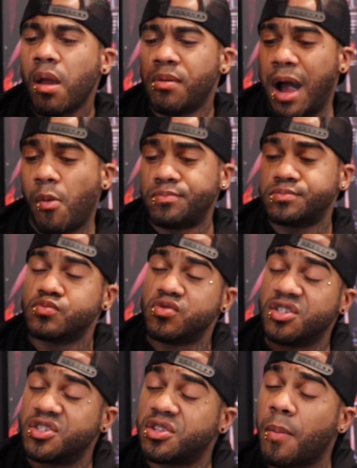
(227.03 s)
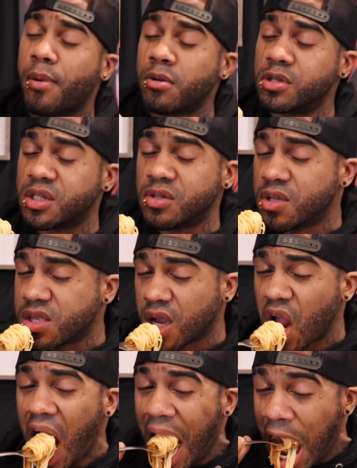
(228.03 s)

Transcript: Now, this is a personal thing.